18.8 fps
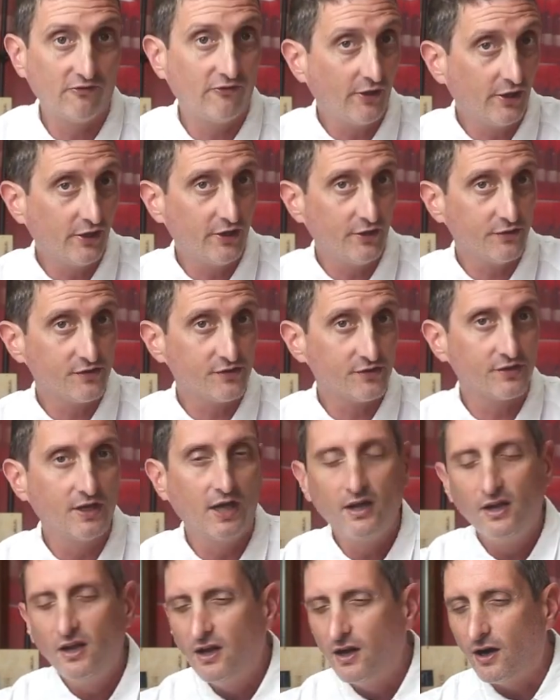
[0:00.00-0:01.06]
Fungus
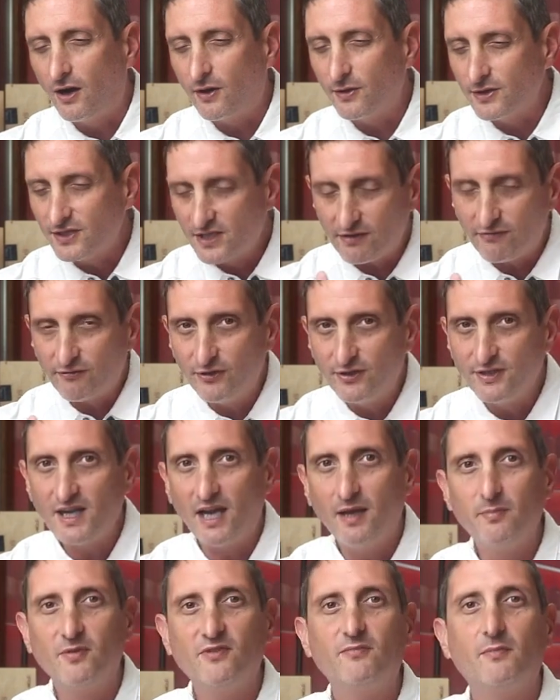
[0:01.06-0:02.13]
are a different
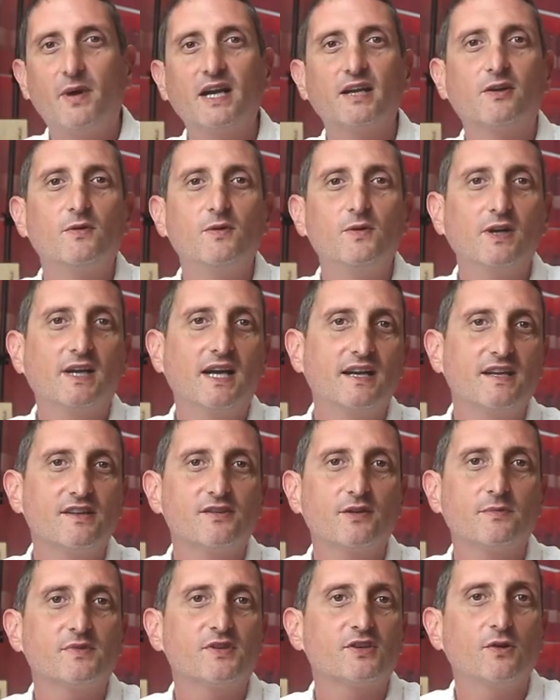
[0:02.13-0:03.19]
type of
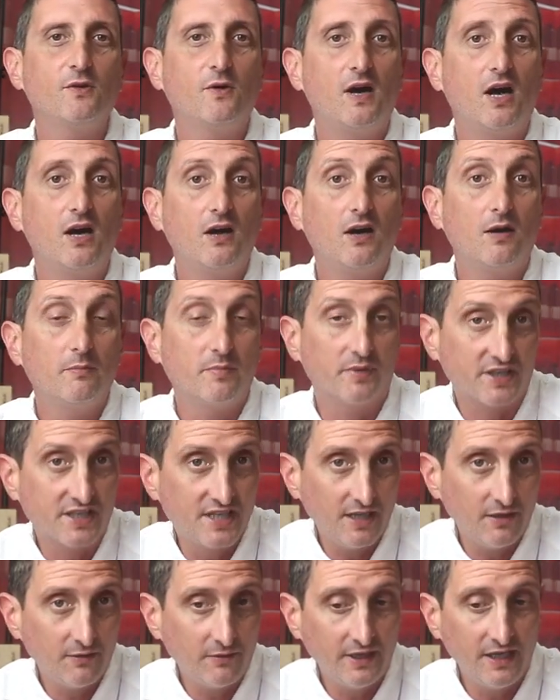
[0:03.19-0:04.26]
microorganism, so are
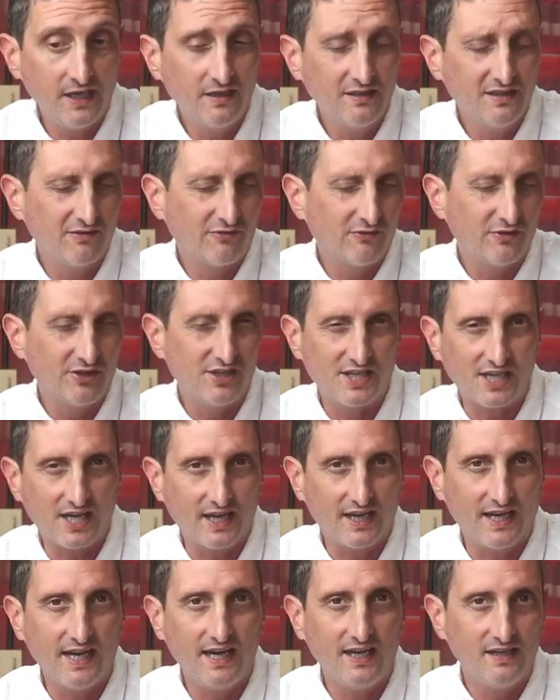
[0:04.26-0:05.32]
bacteria, different
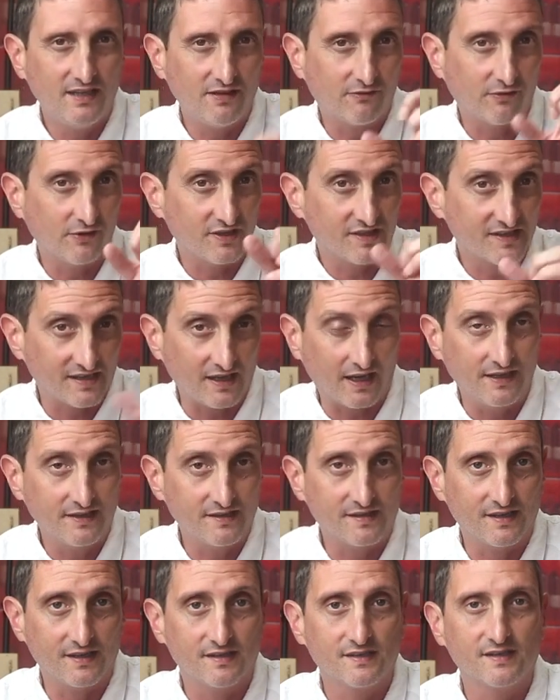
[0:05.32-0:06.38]
DNA, different
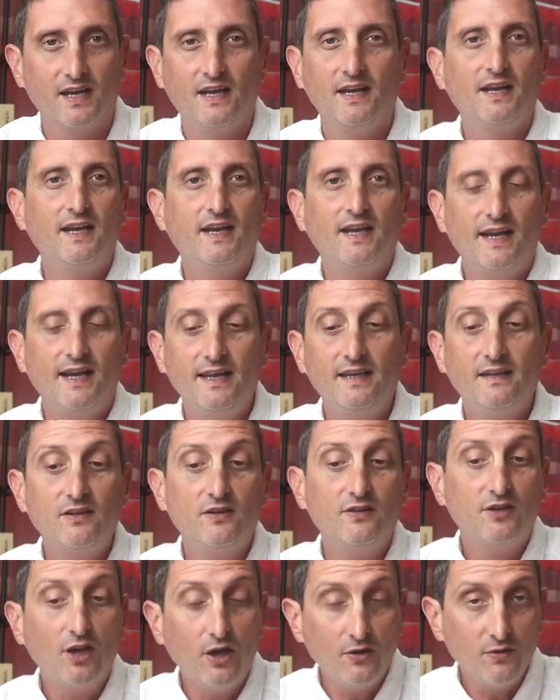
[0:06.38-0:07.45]
sizes.
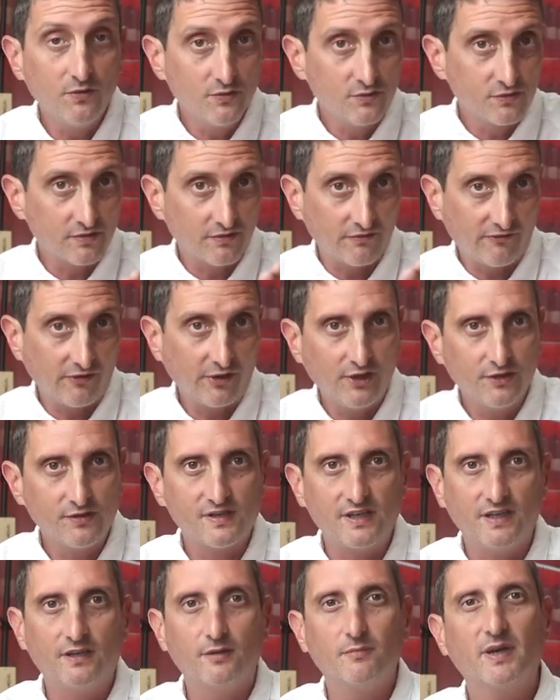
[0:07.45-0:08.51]
And those, the
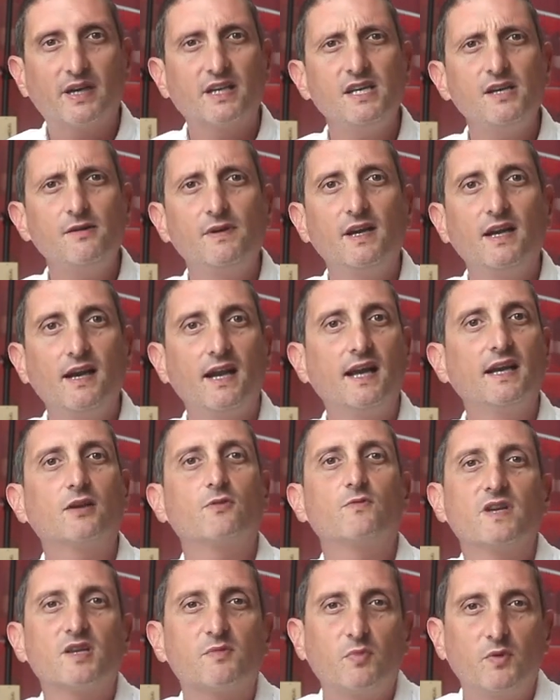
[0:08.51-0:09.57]
fungus and the bacteria, like
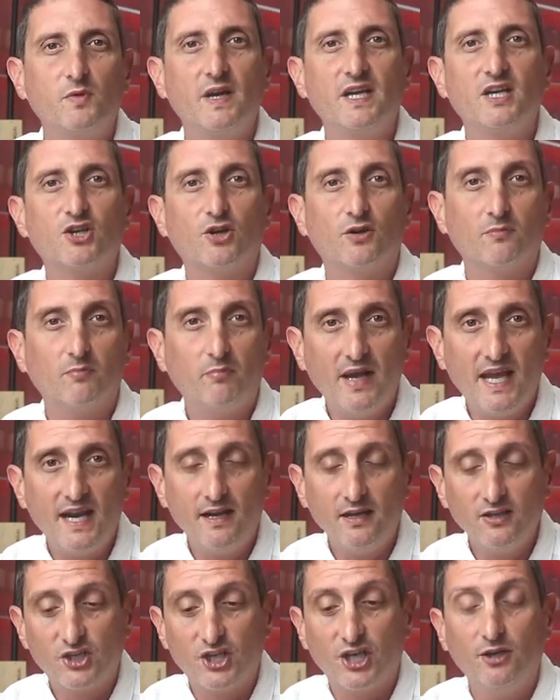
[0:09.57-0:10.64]
respiration
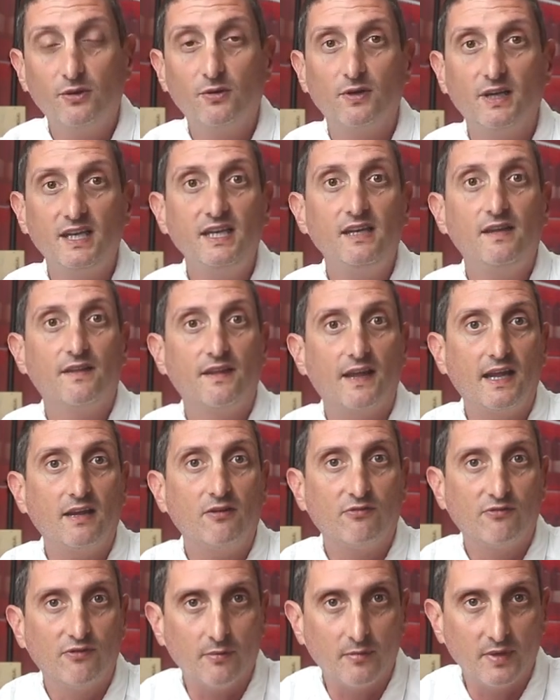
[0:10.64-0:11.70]
better generally
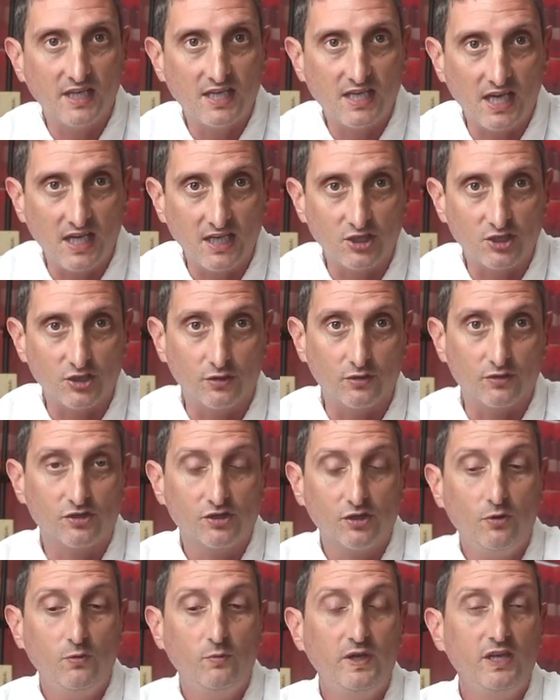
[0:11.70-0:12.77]
than fermentation.
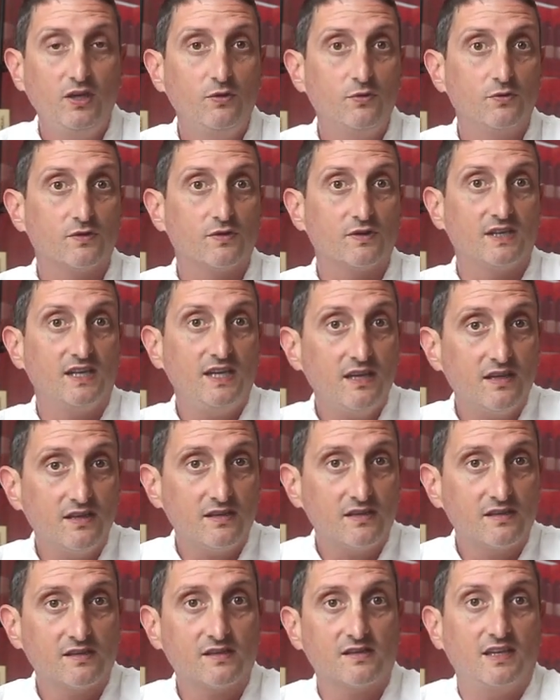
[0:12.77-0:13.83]
So we use
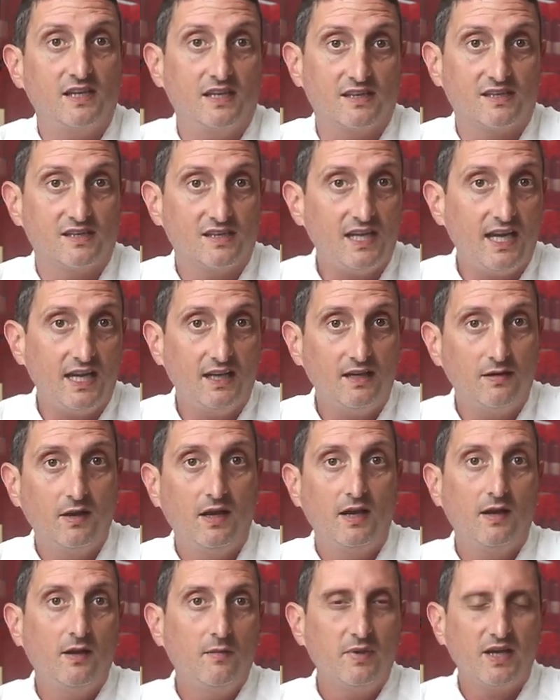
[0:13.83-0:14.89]
yeasts instead
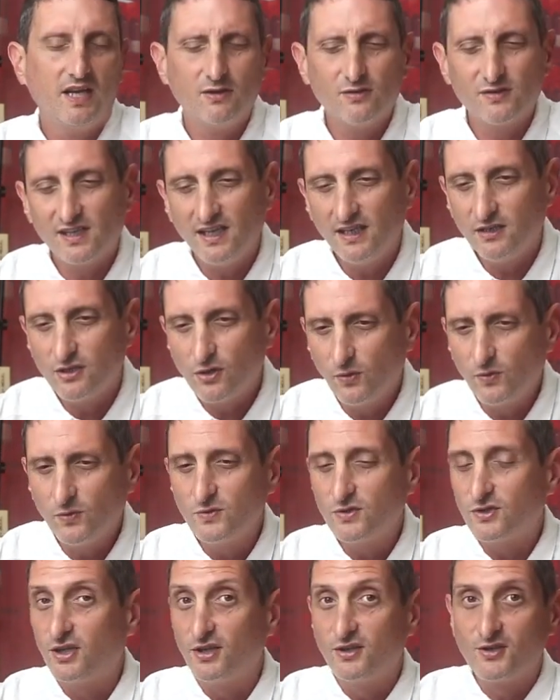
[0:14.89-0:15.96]
because they
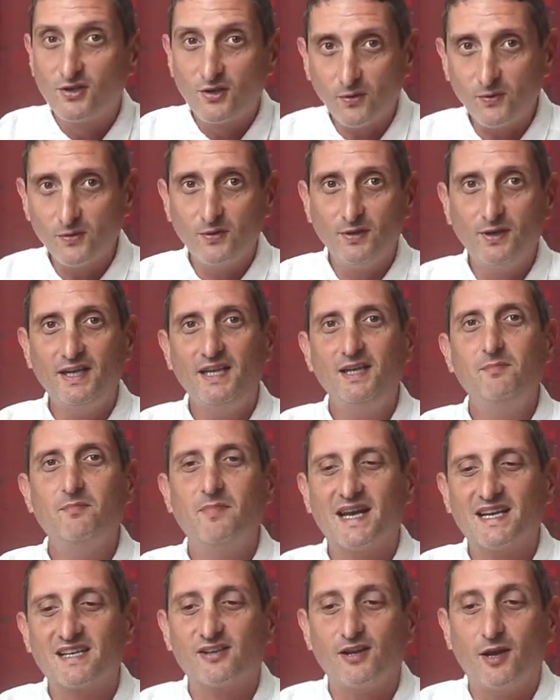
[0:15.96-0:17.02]
don't totally
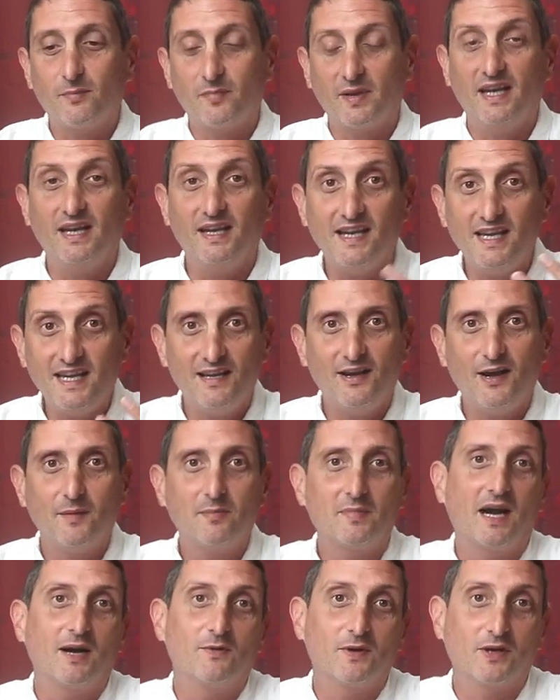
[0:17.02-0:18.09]
mess up and eat
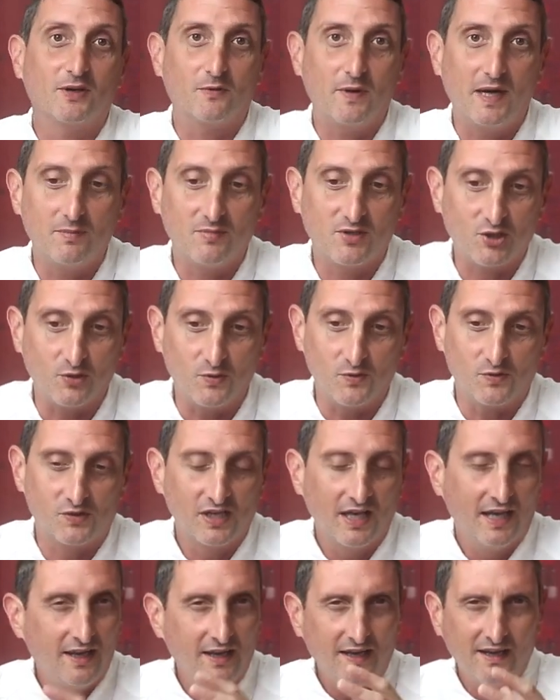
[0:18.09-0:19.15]
up our grape
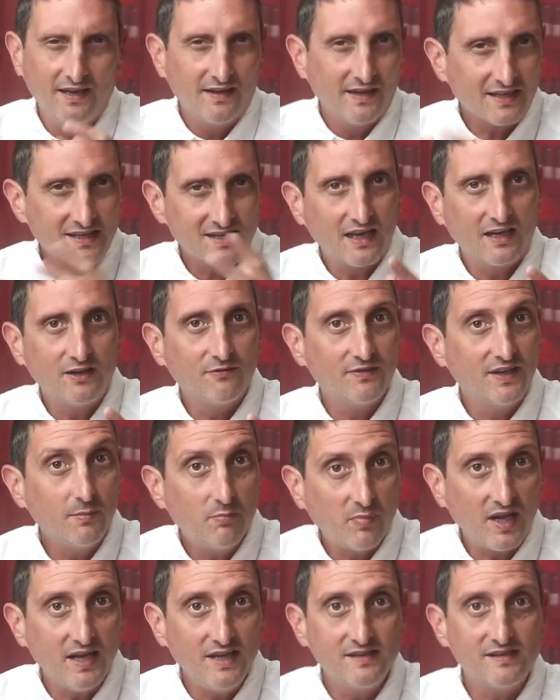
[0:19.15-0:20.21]
juice. That's kind of their
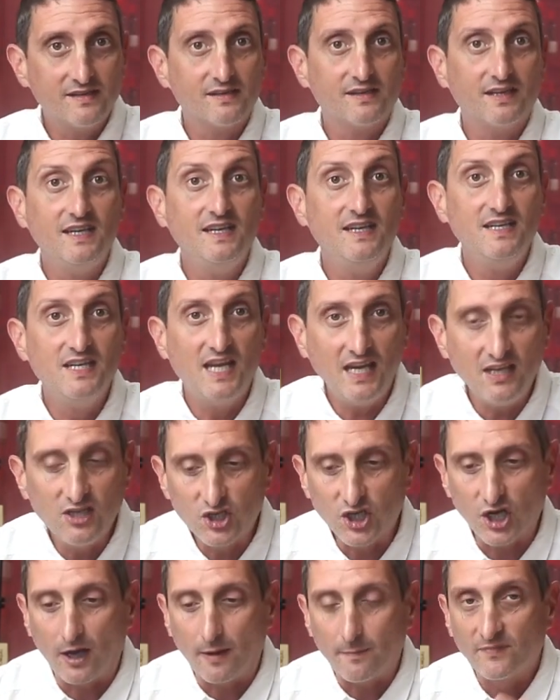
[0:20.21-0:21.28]
place in
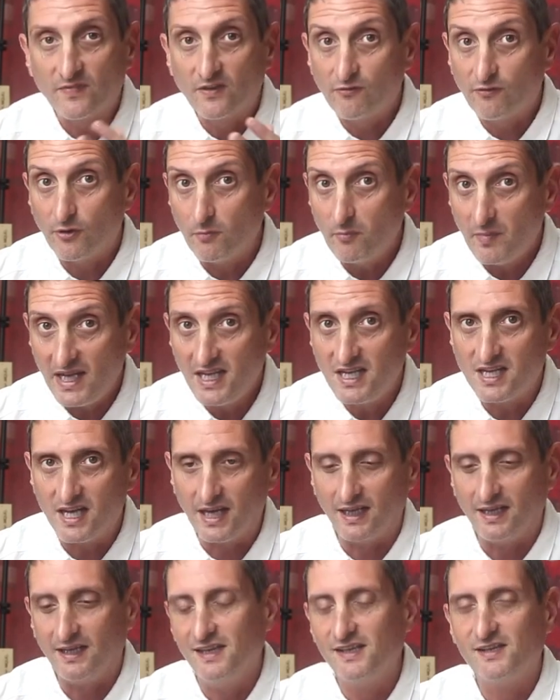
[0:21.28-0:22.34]
nature.
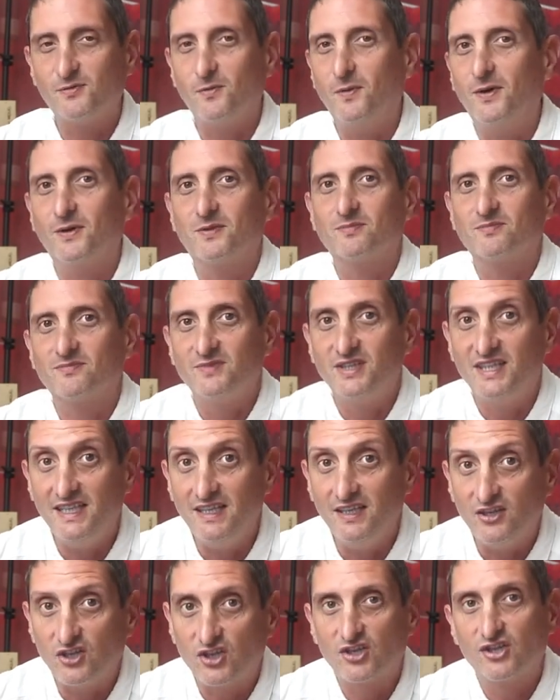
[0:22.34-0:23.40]
Fermenting is what
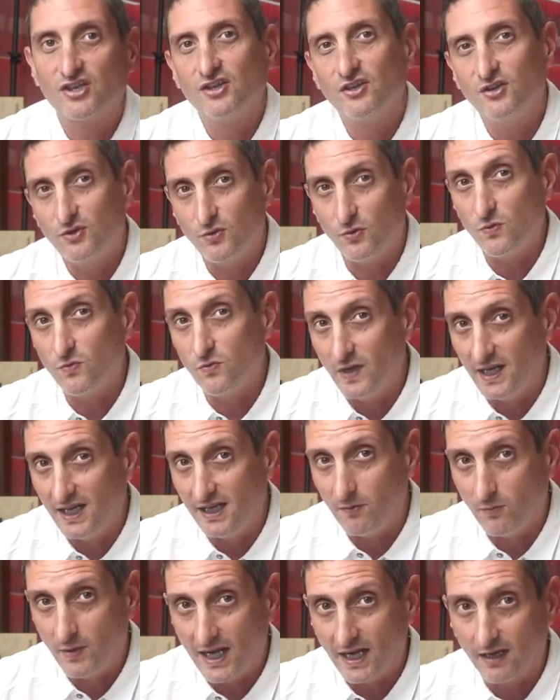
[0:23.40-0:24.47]
yeasts do
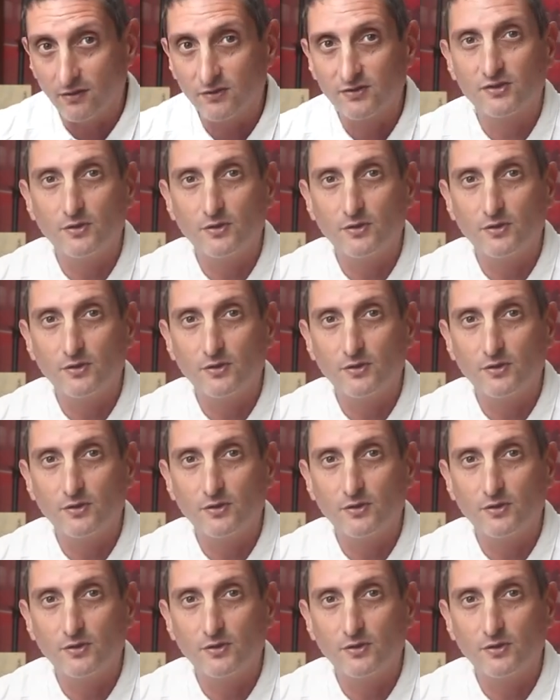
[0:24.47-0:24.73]
really well.